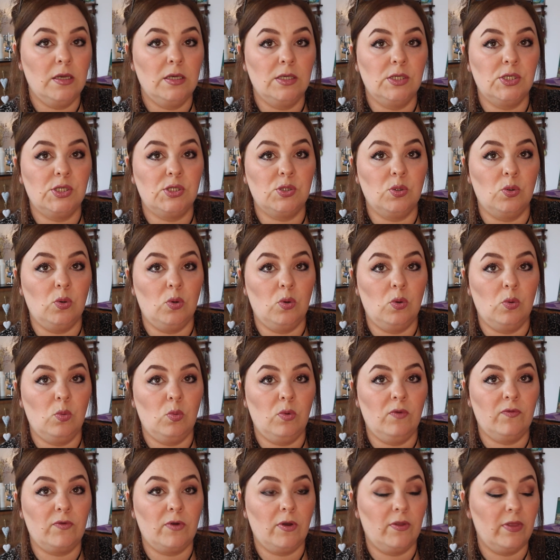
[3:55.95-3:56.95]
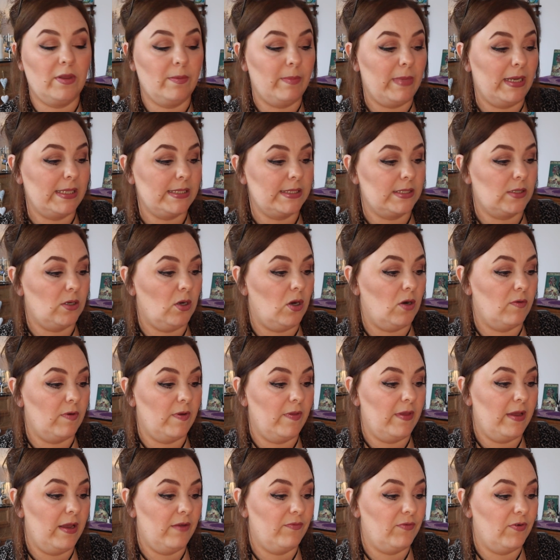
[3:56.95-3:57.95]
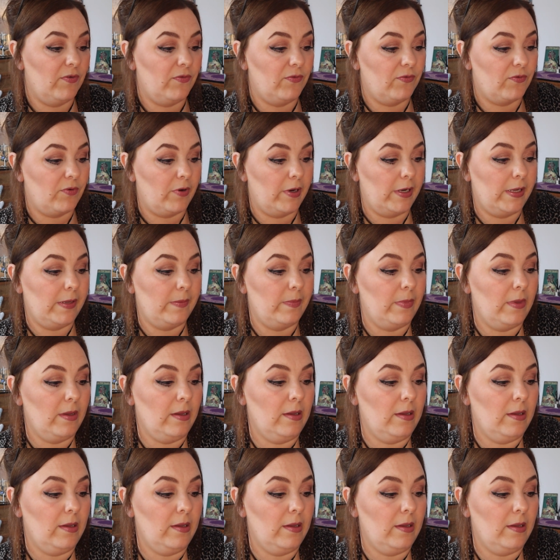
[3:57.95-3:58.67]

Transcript: So we've got the mascara there for free.